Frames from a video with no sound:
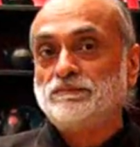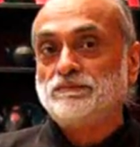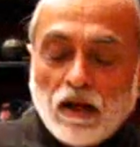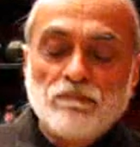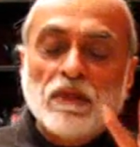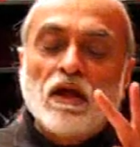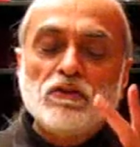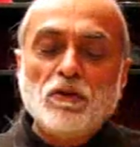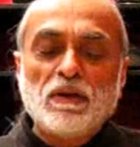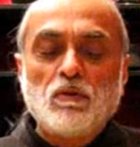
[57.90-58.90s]

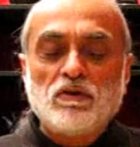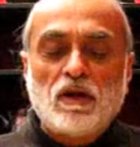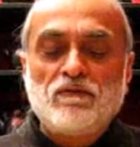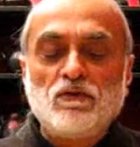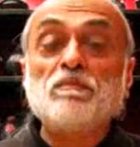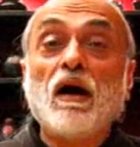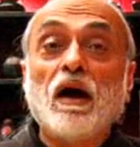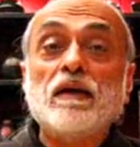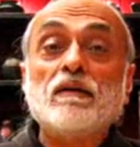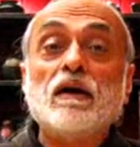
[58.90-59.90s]
No matter what knife you
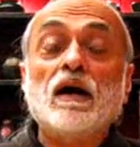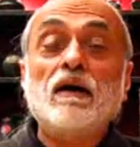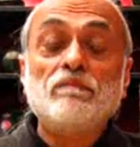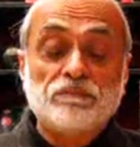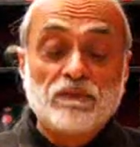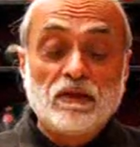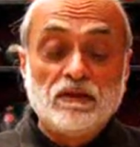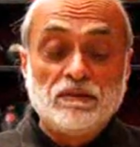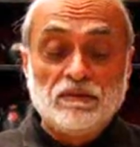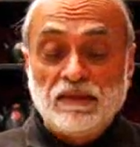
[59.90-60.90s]
buy,
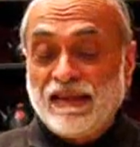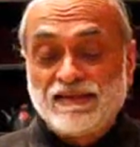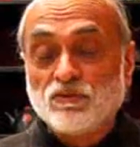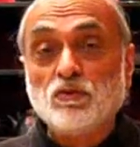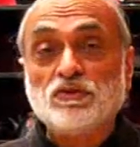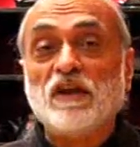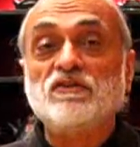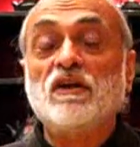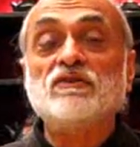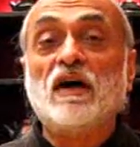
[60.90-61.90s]
the edge is always going
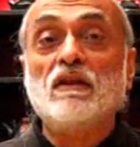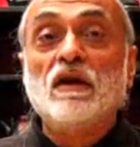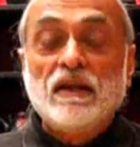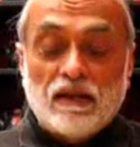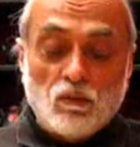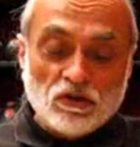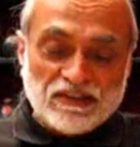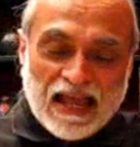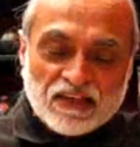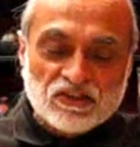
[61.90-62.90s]
to go dull. Now what's
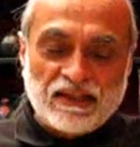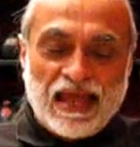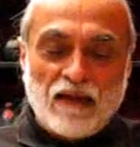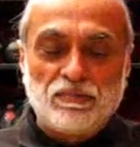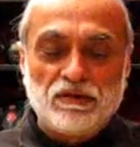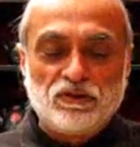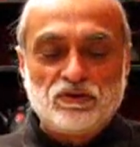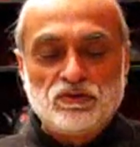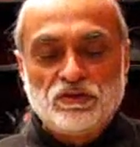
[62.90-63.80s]
actually happening to the